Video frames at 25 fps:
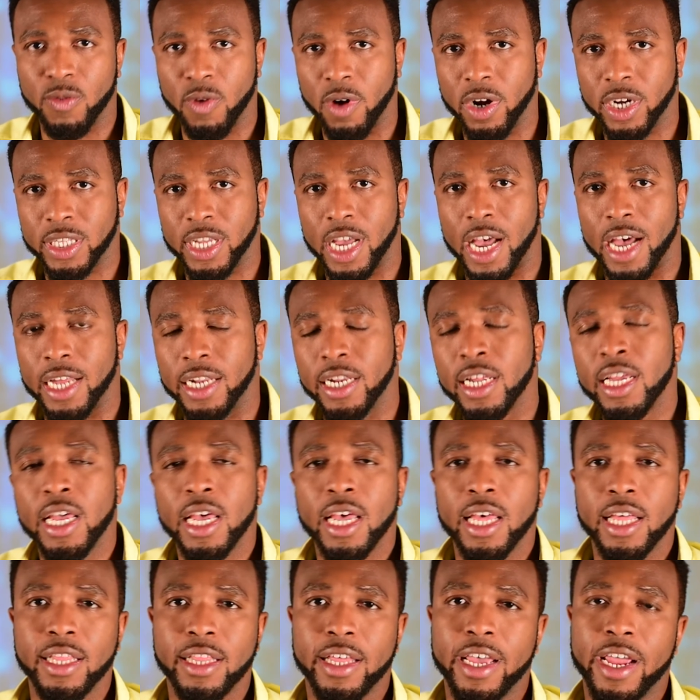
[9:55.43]
worked on
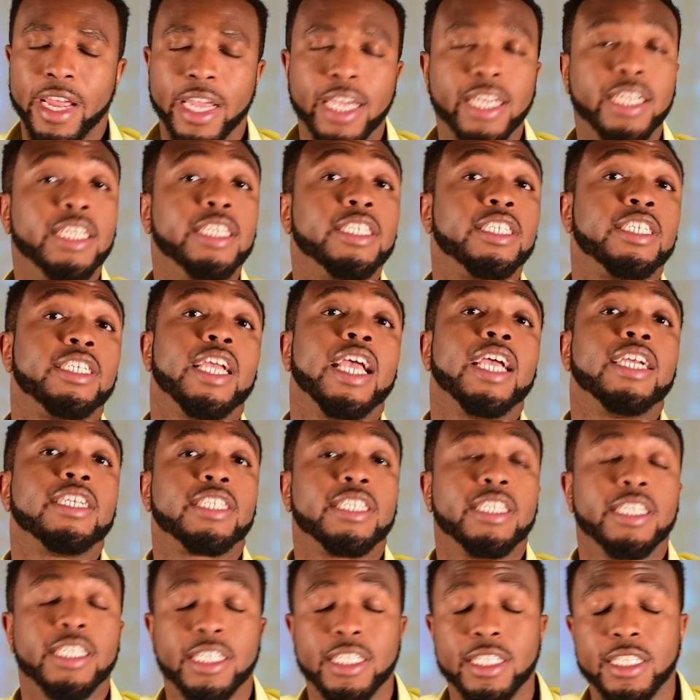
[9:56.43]
their
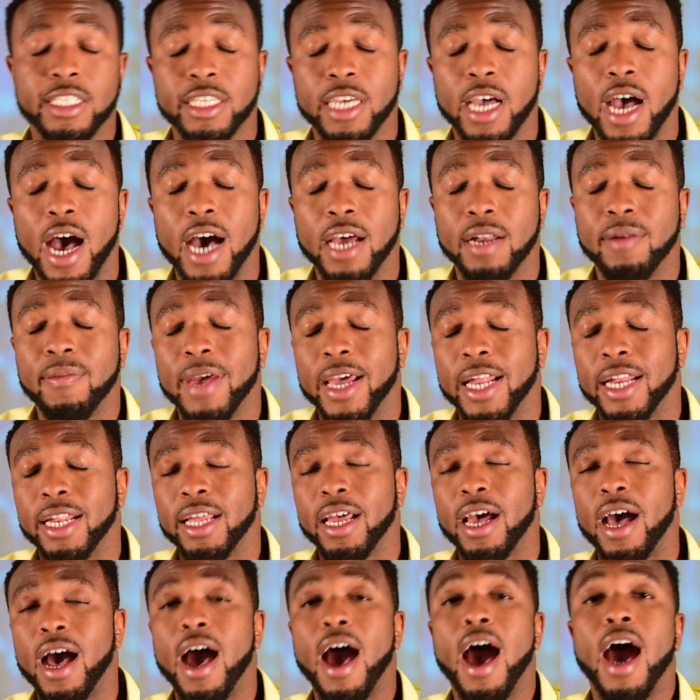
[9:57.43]
initiation into
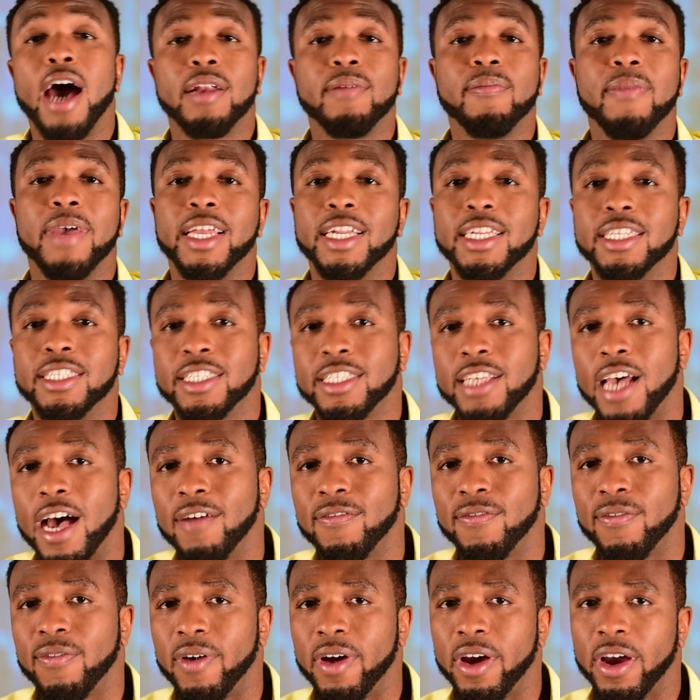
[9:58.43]
automated
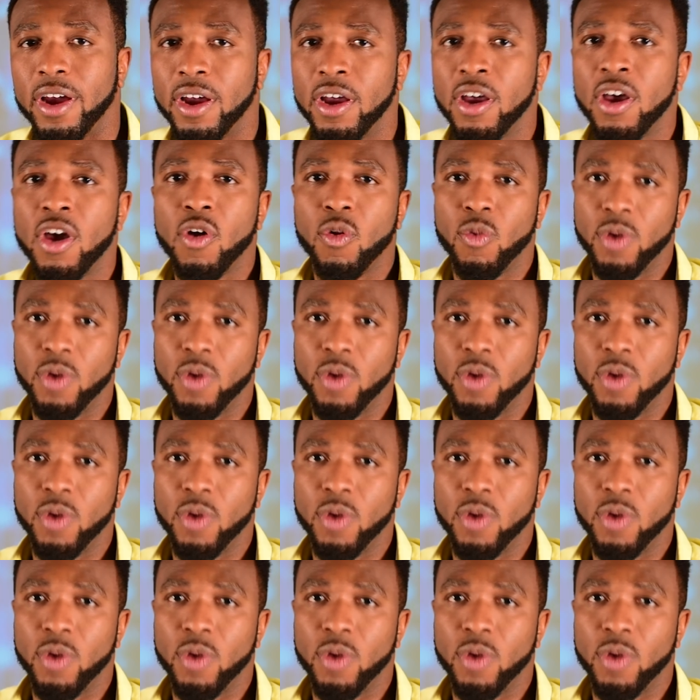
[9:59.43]
software